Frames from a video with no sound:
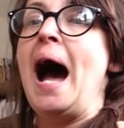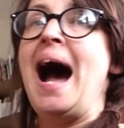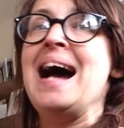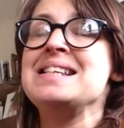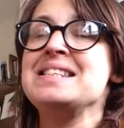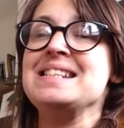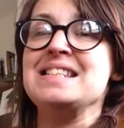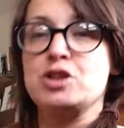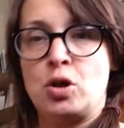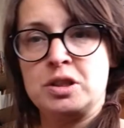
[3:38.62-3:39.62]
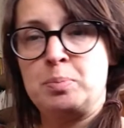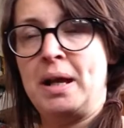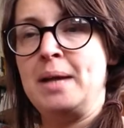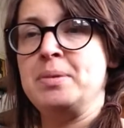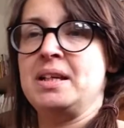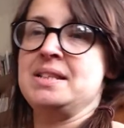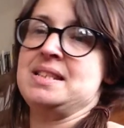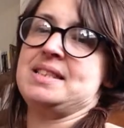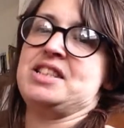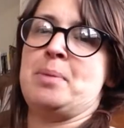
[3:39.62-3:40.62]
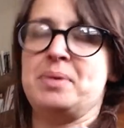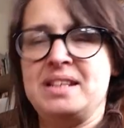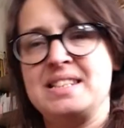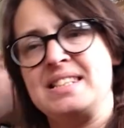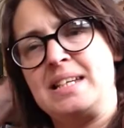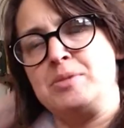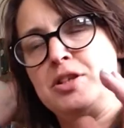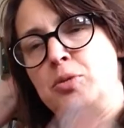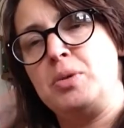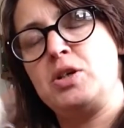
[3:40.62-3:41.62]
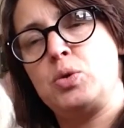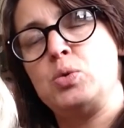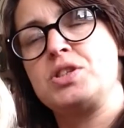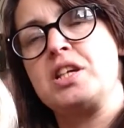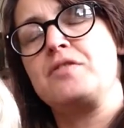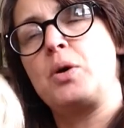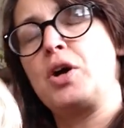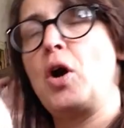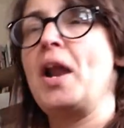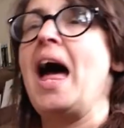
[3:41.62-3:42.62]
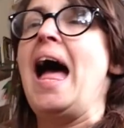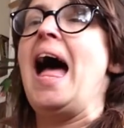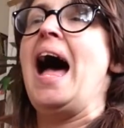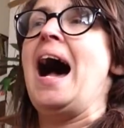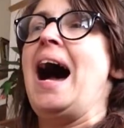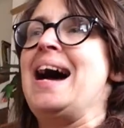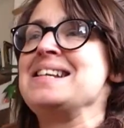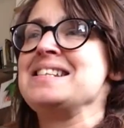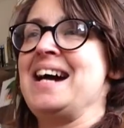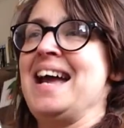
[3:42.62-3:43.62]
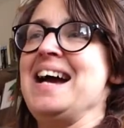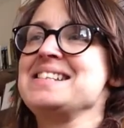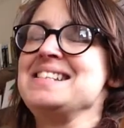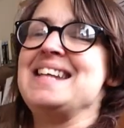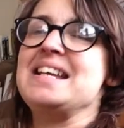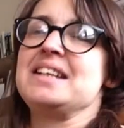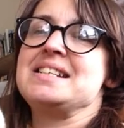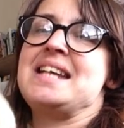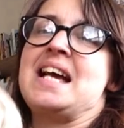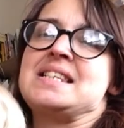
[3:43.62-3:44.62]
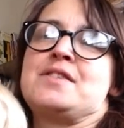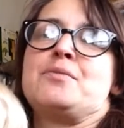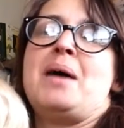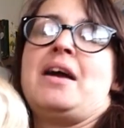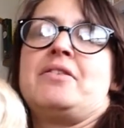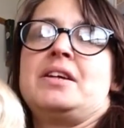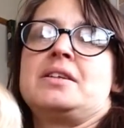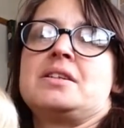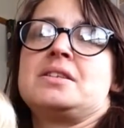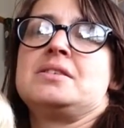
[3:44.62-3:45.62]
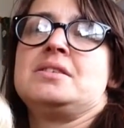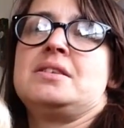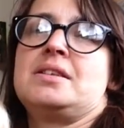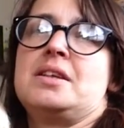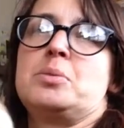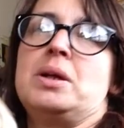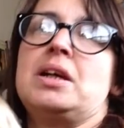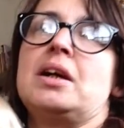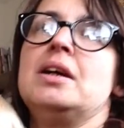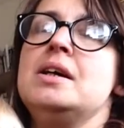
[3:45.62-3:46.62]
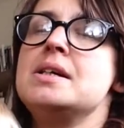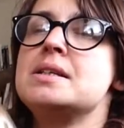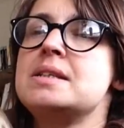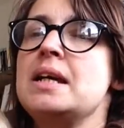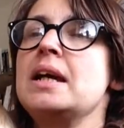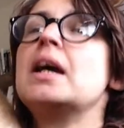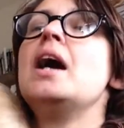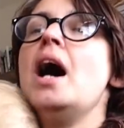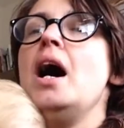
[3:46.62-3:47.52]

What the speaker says: And it's cosplay because it's Japanese themed and there'll be cool stuff going on. And I had a late night text from Harriet the other week saying,